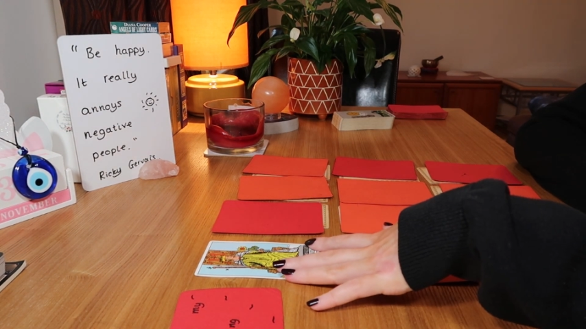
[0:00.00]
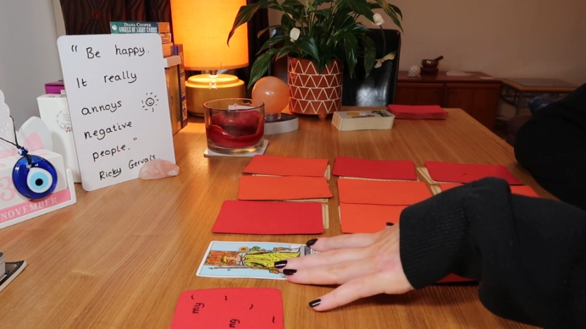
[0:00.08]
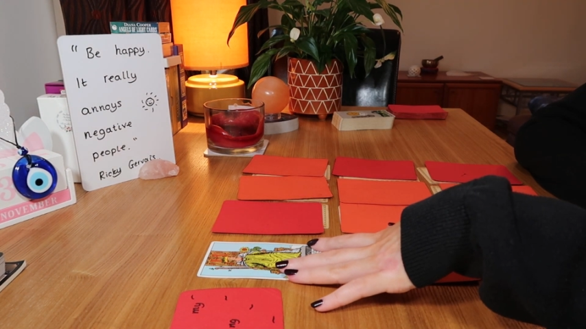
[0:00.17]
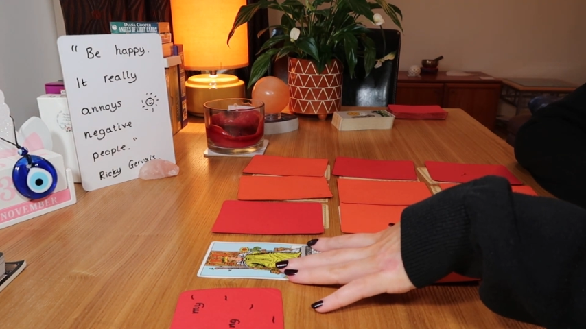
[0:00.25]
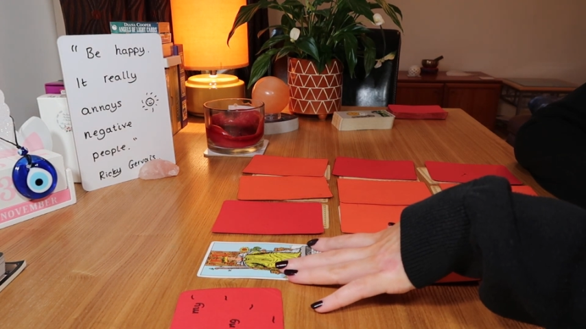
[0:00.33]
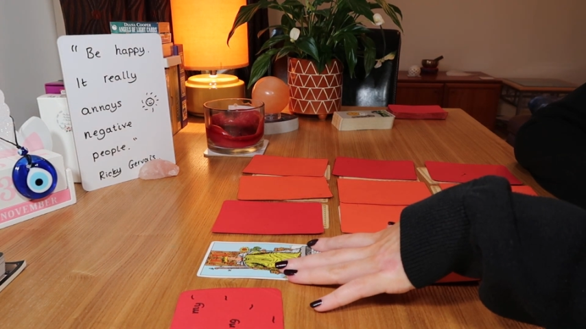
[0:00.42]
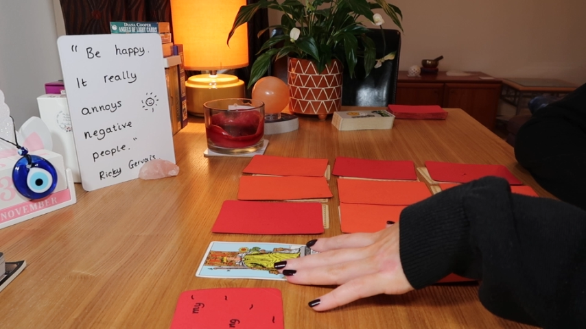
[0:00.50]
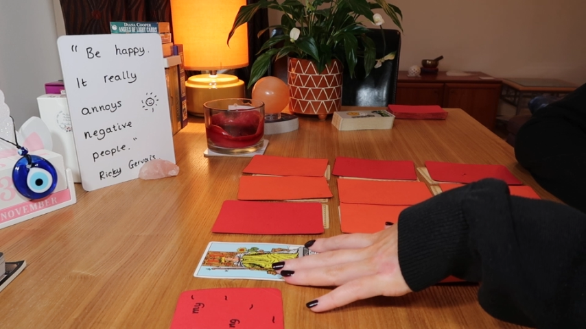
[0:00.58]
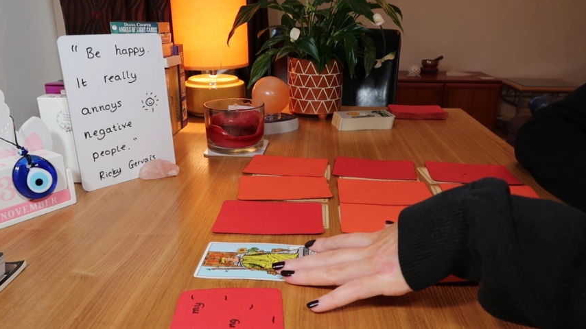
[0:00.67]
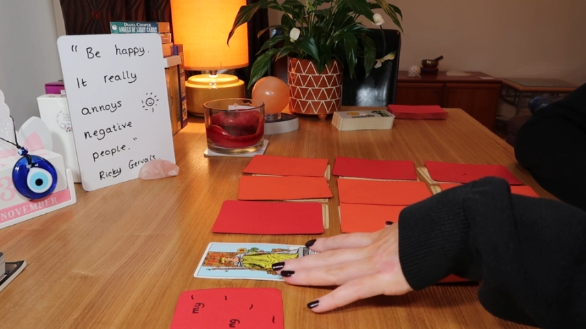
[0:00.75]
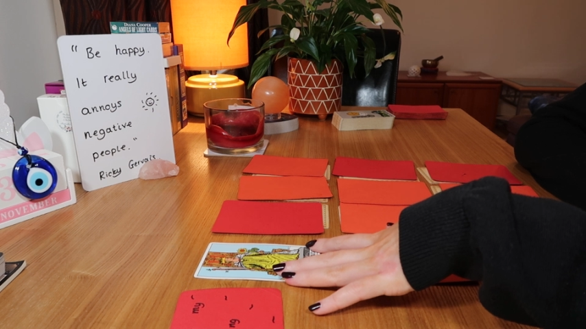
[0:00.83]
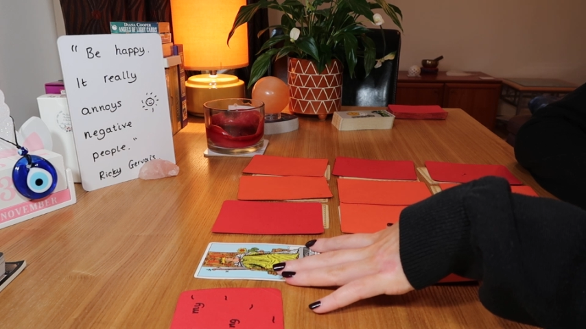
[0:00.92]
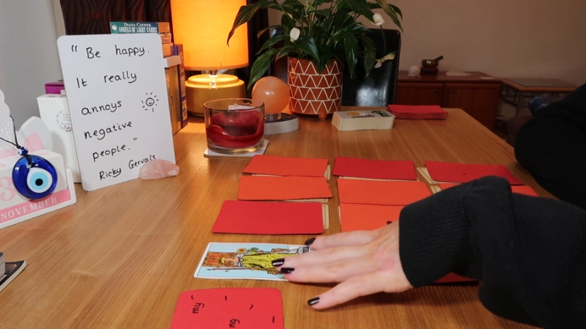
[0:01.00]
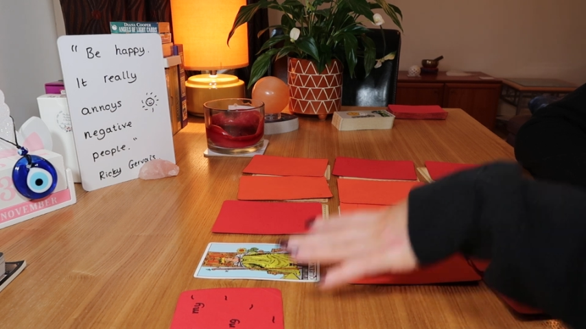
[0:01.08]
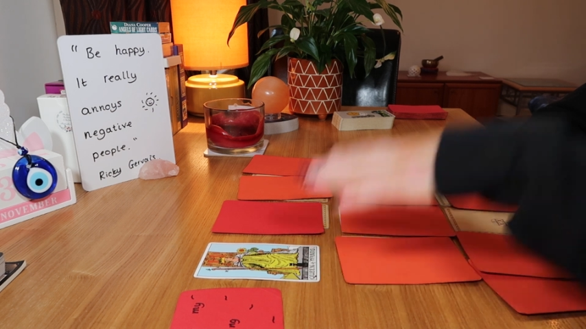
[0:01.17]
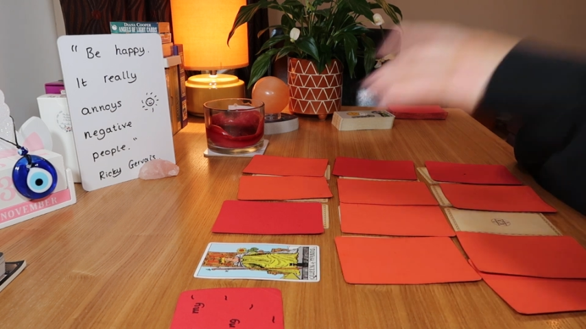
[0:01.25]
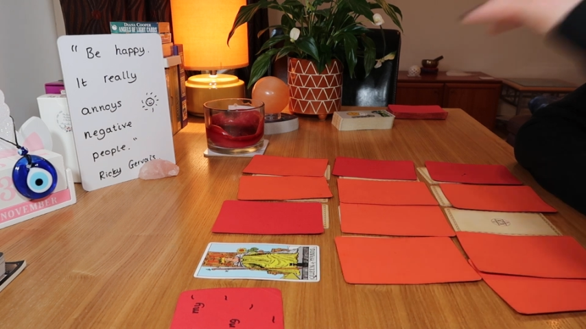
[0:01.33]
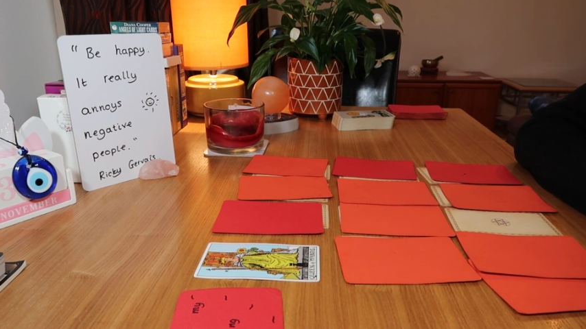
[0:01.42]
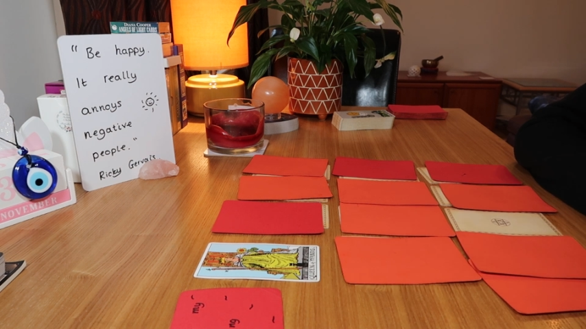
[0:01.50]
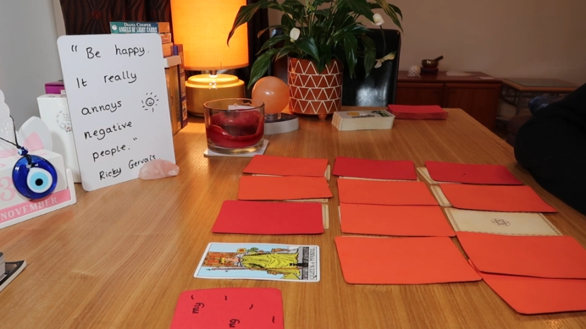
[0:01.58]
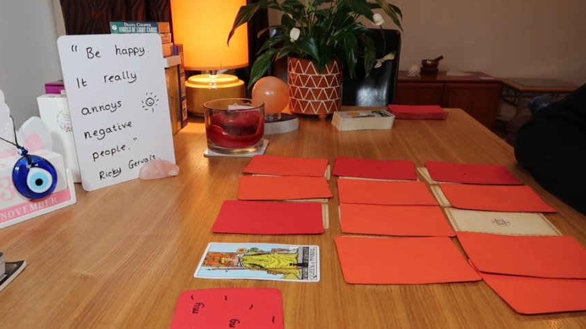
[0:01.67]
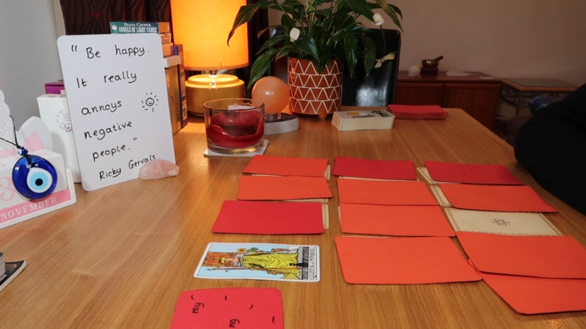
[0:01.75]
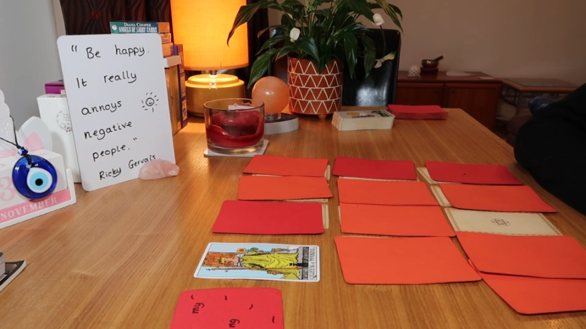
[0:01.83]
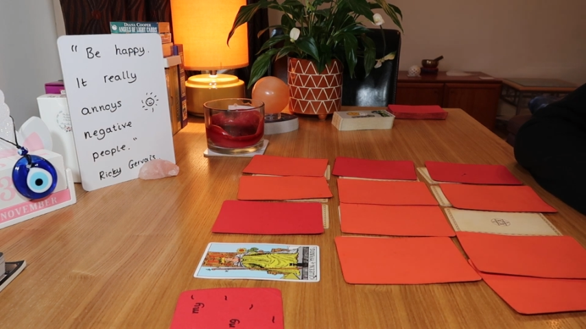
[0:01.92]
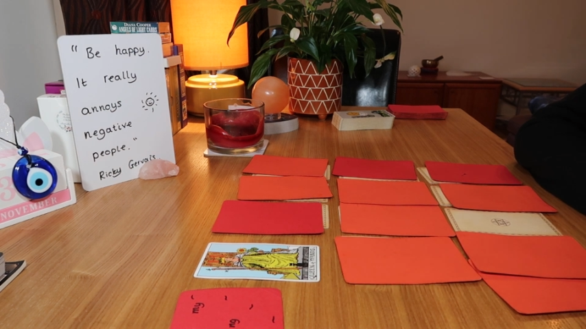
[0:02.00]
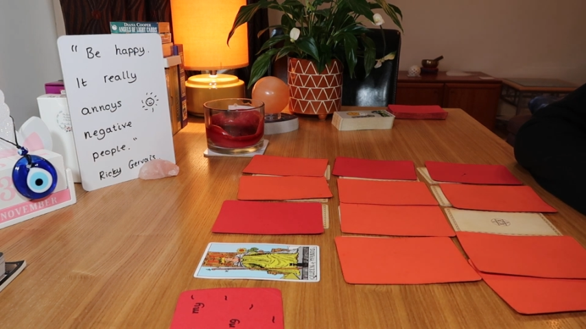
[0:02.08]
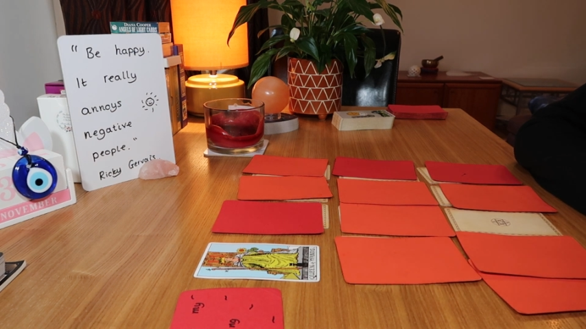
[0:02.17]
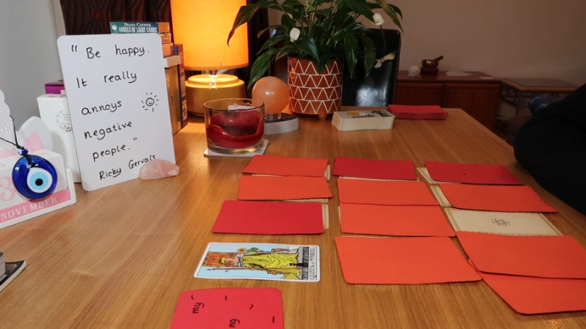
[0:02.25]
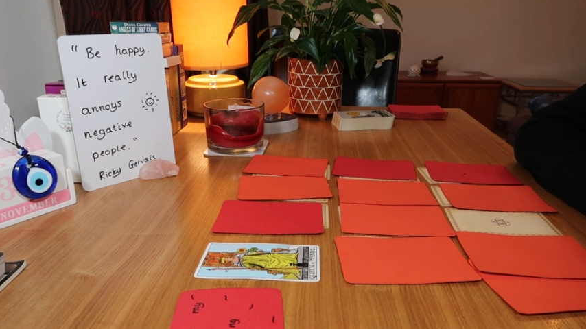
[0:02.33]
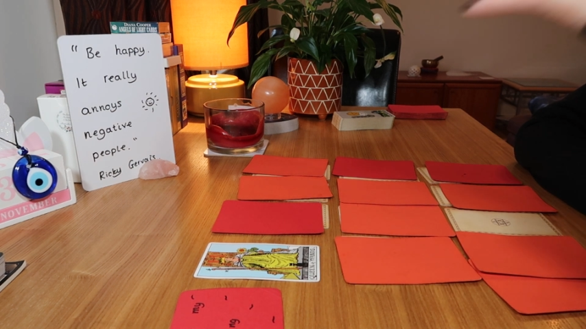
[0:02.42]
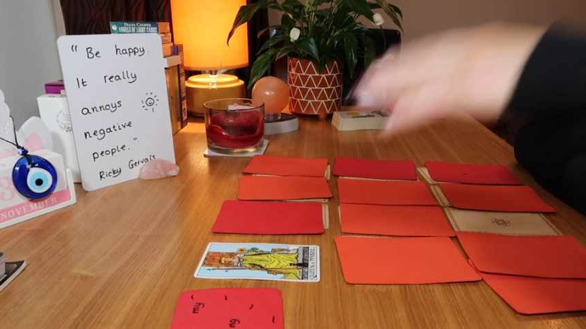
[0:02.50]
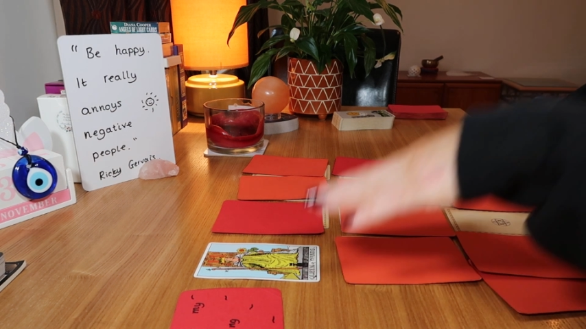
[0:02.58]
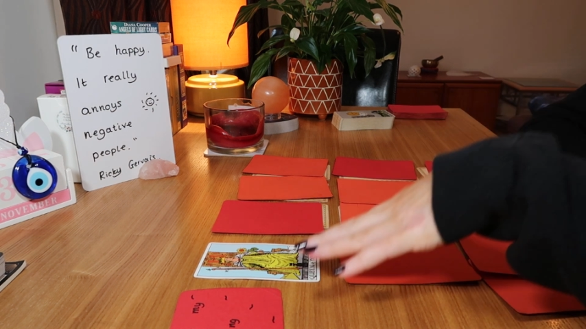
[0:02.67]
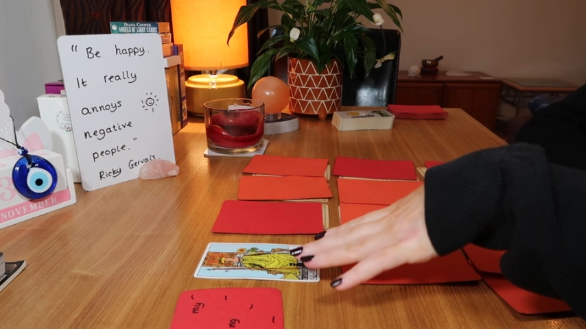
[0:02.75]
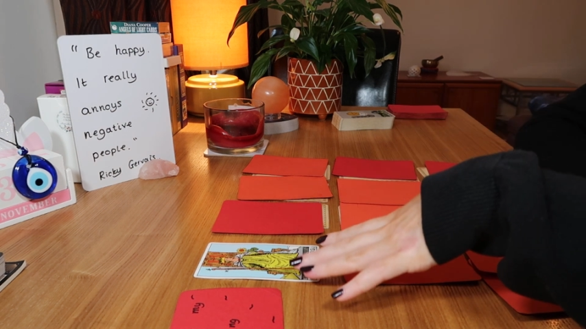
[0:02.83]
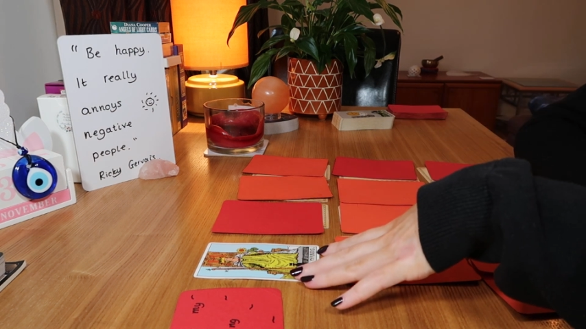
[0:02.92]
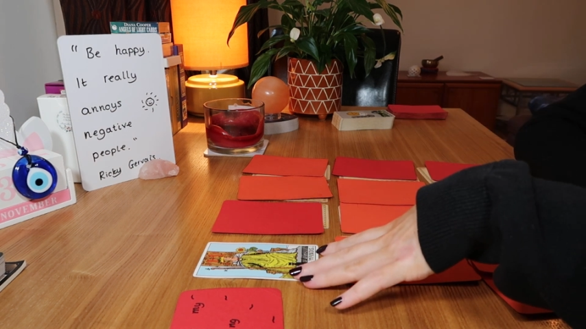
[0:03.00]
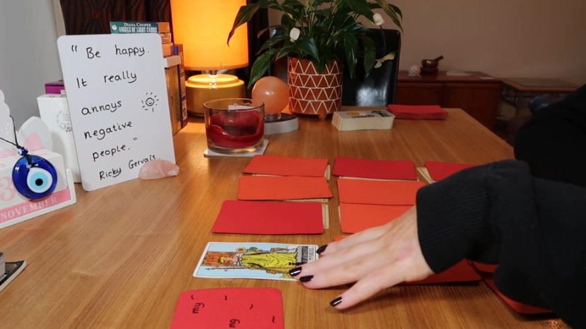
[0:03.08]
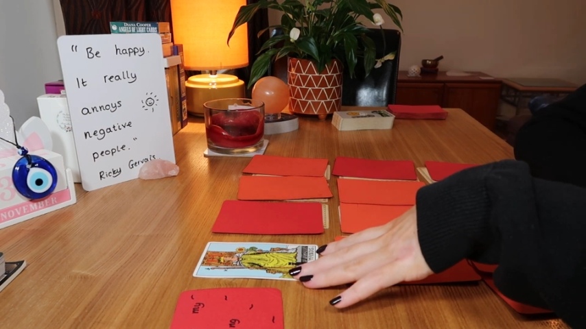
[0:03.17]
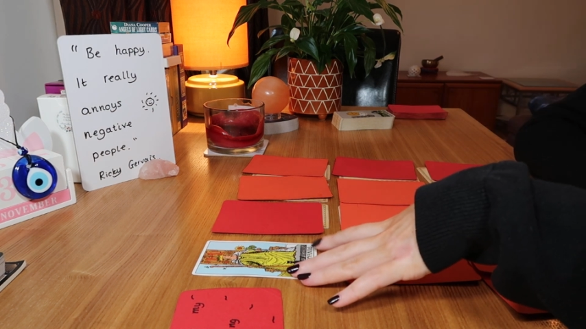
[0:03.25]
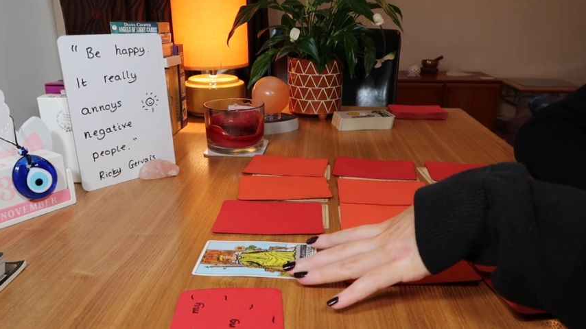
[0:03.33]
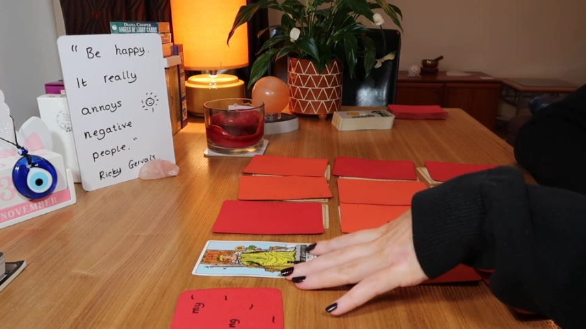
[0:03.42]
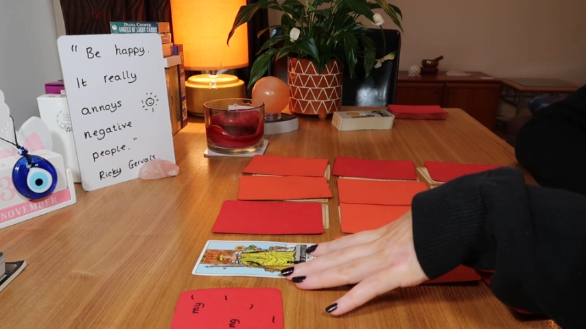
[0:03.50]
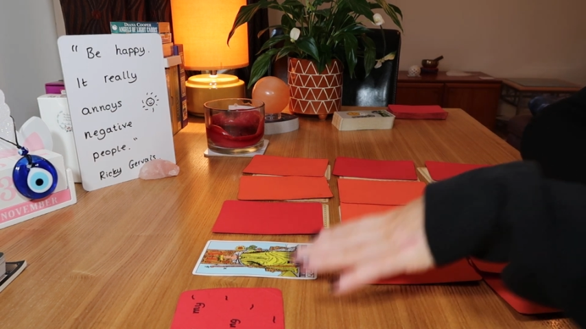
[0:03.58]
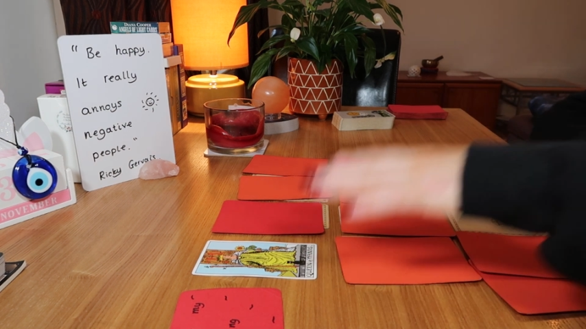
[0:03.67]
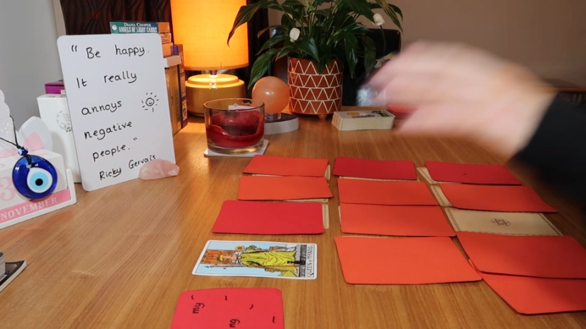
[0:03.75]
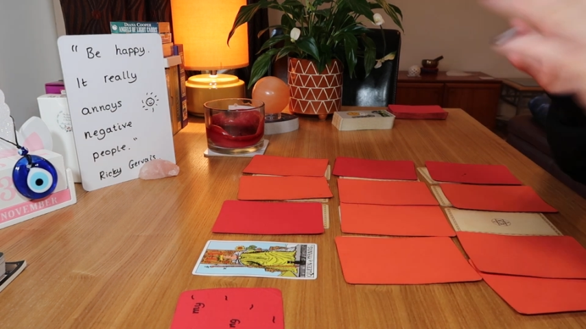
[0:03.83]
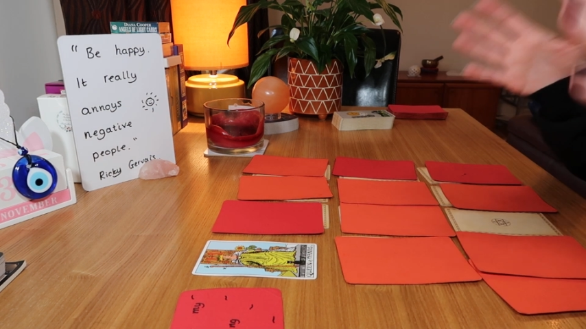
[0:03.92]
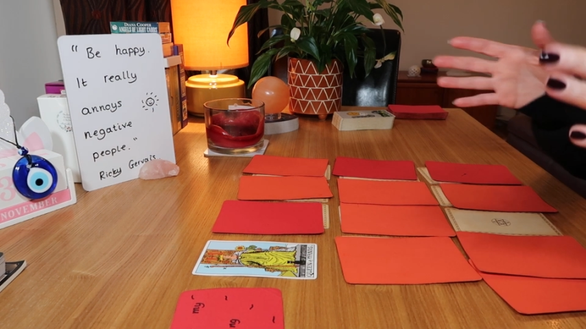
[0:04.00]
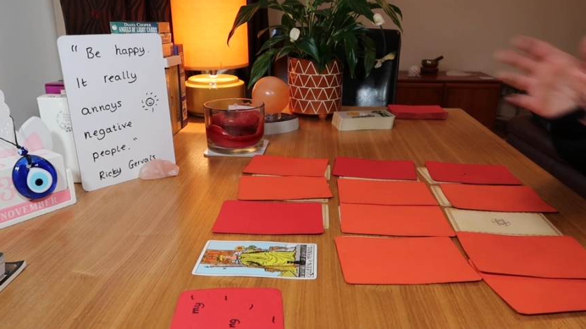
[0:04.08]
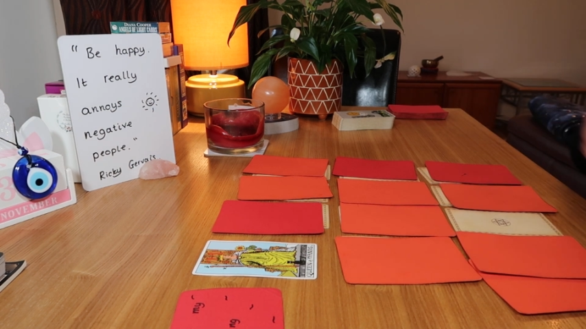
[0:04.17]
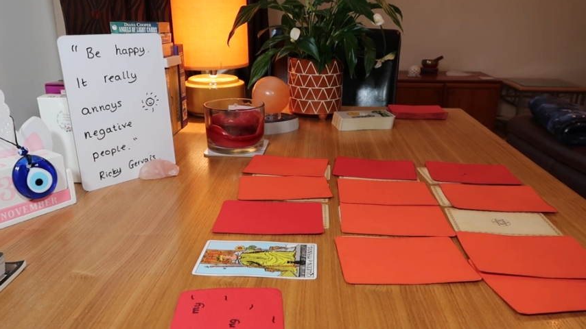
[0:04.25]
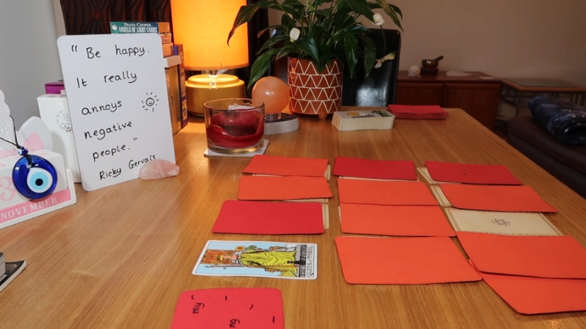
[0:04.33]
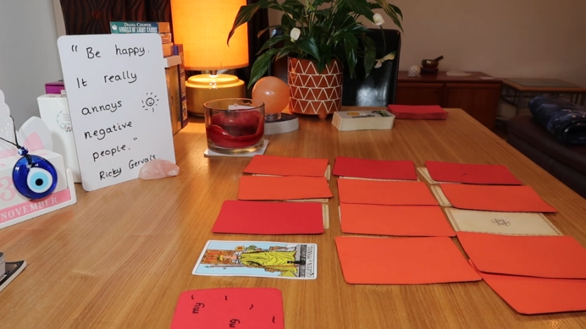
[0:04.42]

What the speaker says: (no speaker visible)